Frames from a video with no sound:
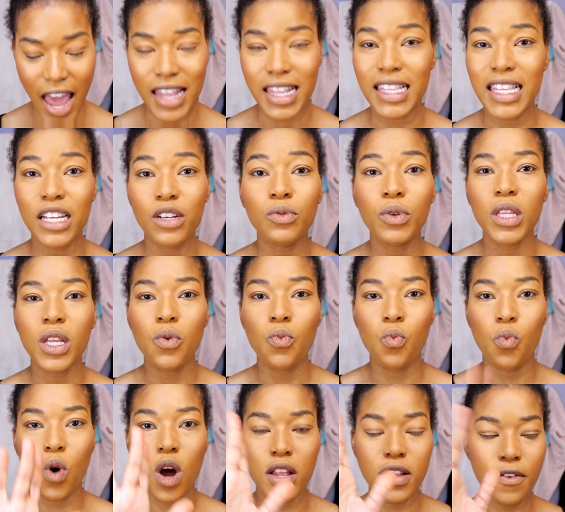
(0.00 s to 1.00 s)
And literally
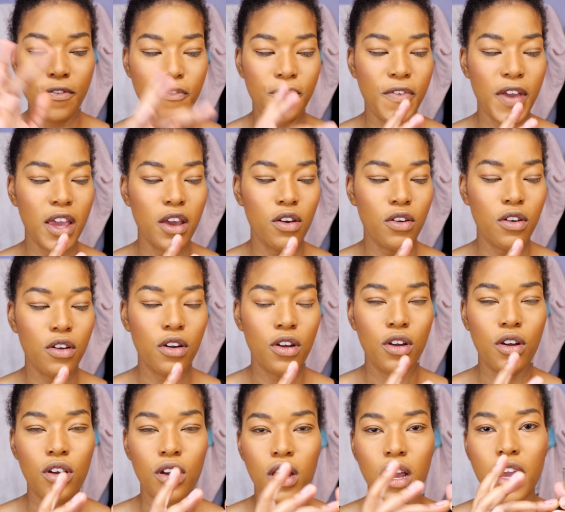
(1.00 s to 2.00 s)
one
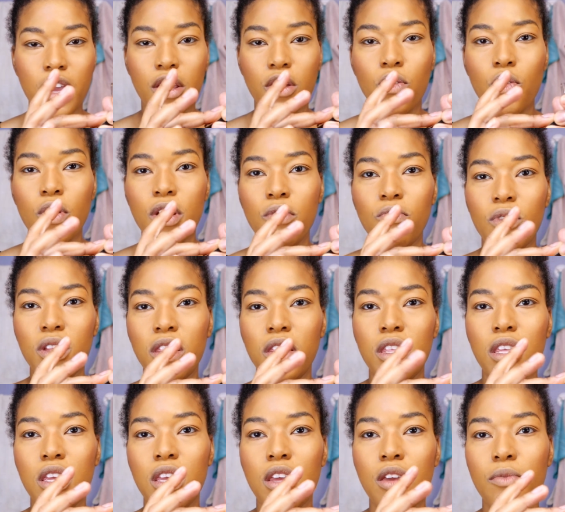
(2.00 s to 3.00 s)
finger, I go in
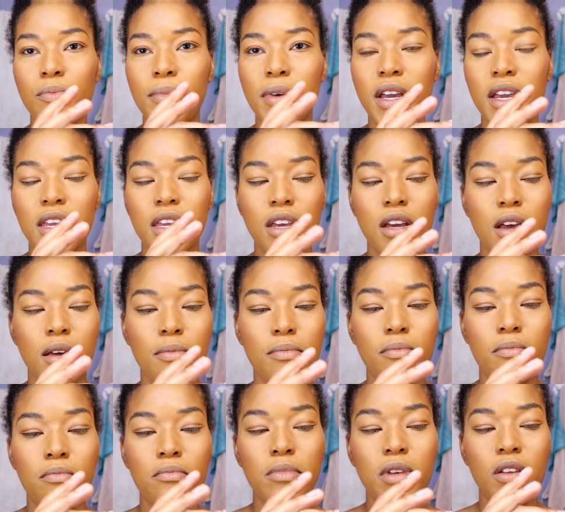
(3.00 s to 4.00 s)
with my
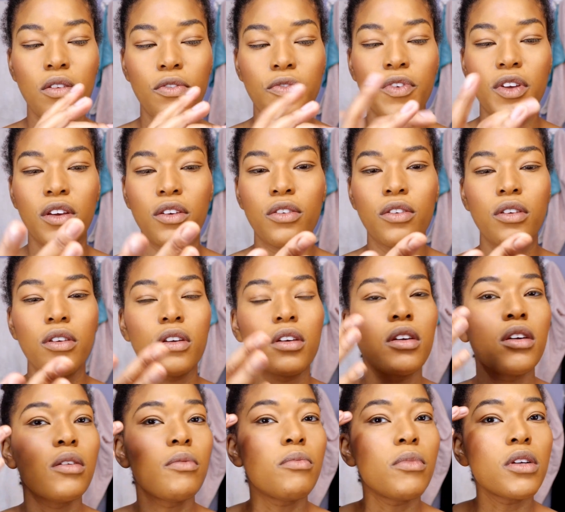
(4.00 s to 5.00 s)
middle finger
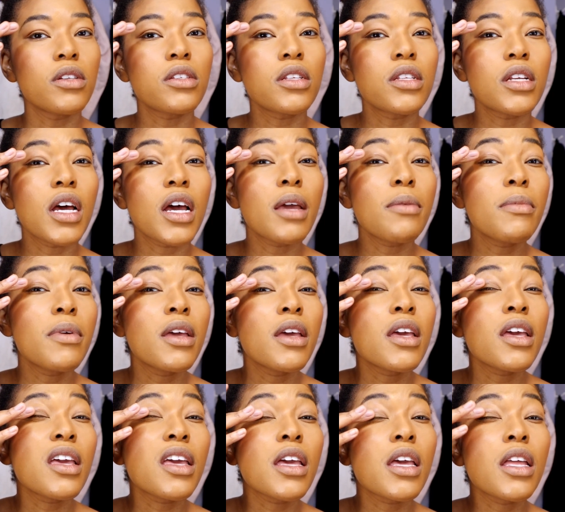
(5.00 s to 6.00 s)
most of the time,
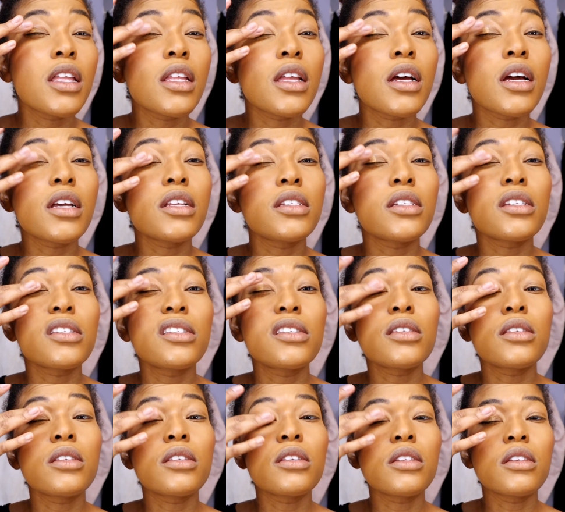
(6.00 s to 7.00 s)
and I
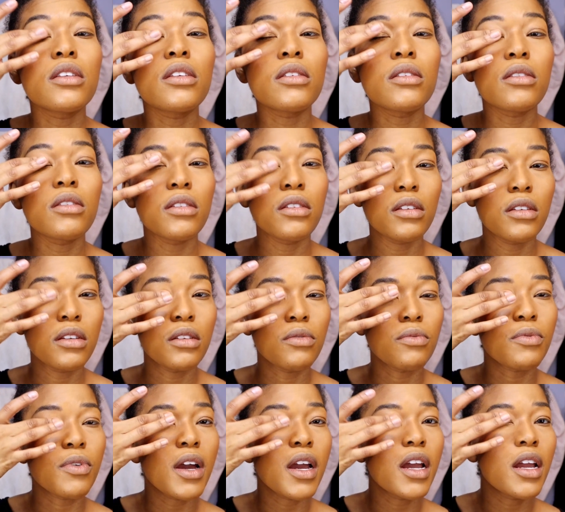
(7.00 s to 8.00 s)
just
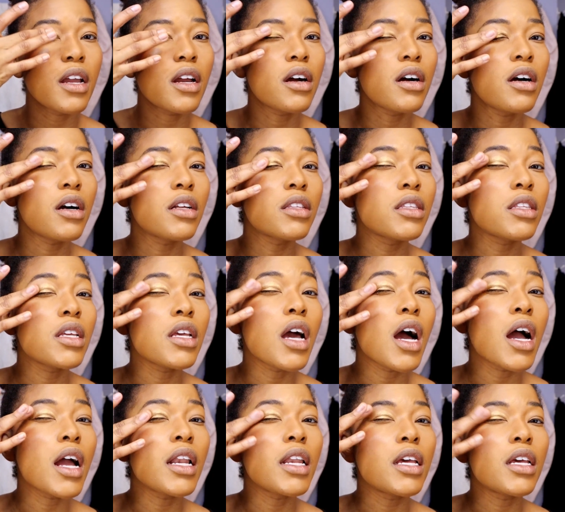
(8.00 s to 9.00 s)
right on the
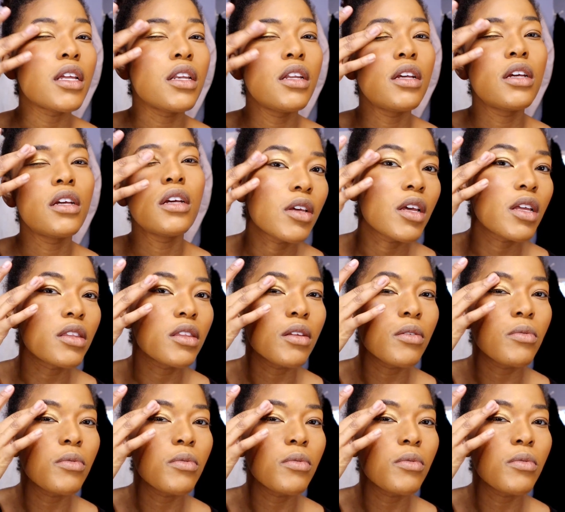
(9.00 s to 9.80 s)
eyelid, and the